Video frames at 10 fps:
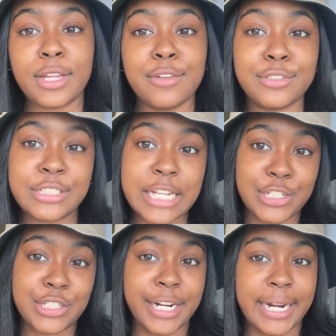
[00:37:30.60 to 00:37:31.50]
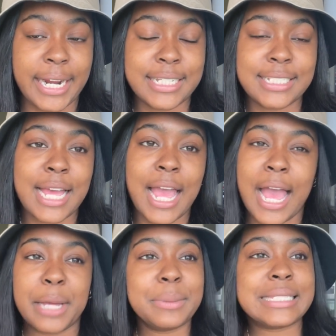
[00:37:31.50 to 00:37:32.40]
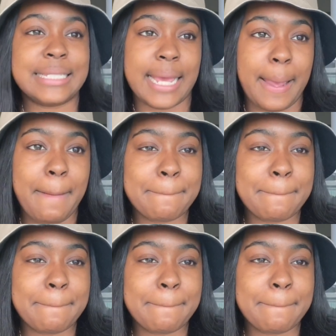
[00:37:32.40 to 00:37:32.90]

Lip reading: for Sagittarius, I would say,